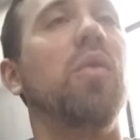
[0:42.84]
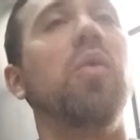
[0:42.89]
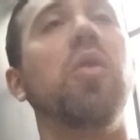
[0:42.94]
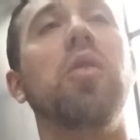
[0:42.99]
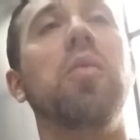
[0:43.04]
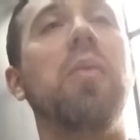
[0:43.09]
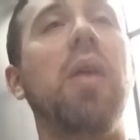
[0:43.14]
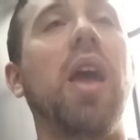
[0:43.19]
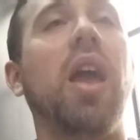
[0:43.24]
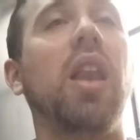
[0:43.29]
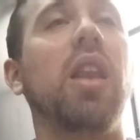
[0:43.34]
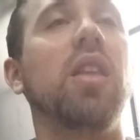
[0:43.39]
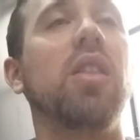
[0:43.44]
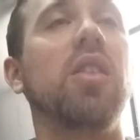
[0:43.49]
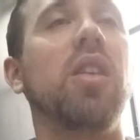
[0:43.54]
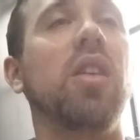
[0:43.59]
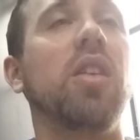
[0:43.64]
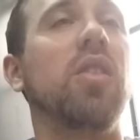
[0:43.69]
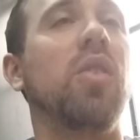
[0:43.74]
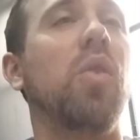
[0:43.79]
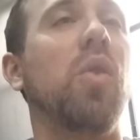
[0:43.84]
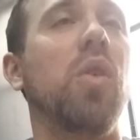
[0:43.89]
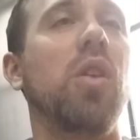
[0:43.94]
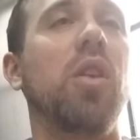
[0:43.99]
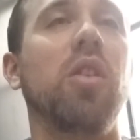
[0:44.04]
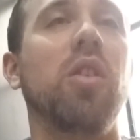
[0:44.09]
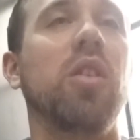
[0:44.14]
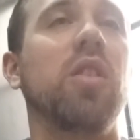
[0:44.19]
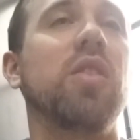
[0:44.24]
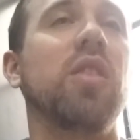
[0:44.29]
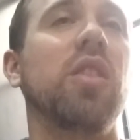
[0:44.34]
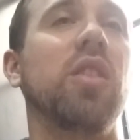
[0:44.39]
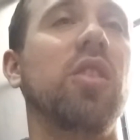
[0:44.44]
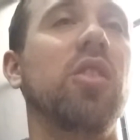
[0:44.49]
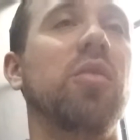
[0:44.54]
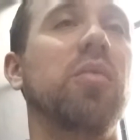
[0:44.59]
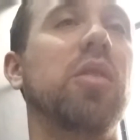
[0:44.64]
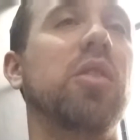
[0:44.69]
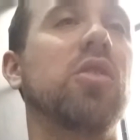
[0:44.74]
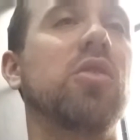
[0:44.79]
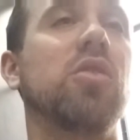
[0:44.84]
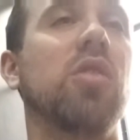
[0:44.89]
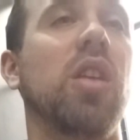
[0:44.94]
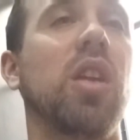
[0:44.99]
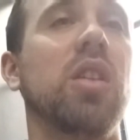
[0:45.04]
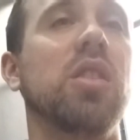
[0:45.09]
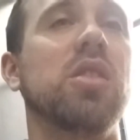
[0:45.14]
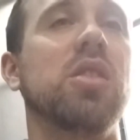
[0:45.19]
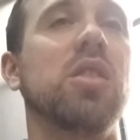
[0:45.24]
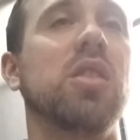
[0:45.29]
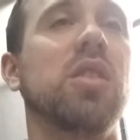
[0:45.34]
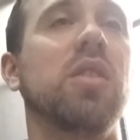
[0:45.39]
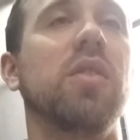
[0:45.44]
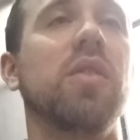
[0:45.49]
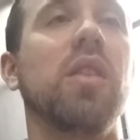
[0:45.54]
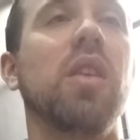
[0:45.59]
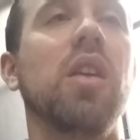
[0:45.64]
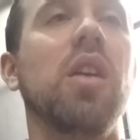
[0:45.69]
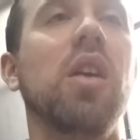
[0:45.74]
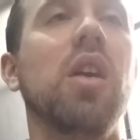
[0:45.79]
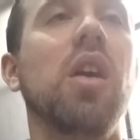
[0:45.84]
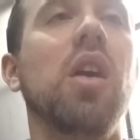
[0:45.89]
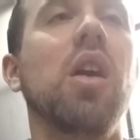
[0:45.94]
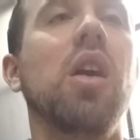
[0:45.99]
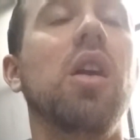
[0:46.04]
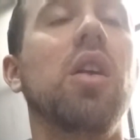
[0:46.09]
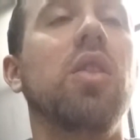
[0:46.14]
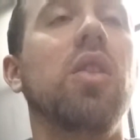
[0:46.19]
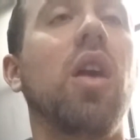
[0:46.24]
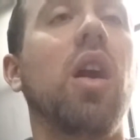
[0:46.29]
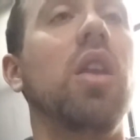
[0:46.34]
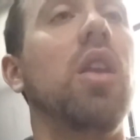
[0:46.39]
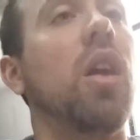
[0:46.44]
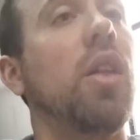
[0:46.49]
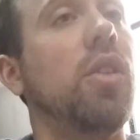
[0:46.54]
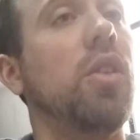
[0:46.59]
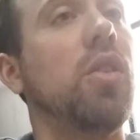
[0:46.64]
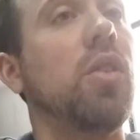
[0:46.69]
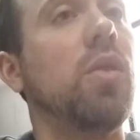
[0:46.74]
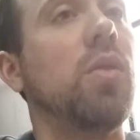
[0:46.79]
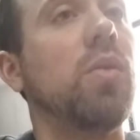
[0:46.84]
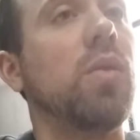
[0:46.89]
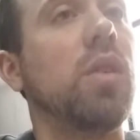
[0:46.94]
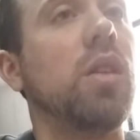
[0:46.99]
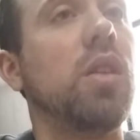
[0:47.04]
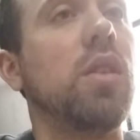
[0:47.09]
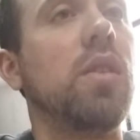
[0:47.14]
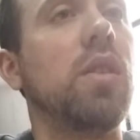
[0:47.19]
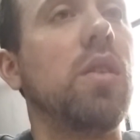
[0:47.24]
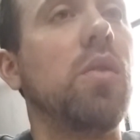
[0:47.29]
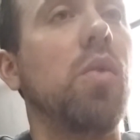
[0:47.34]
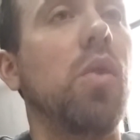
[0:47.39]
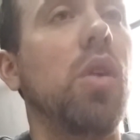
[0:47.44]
were men. The order is a little bit strange. Another easy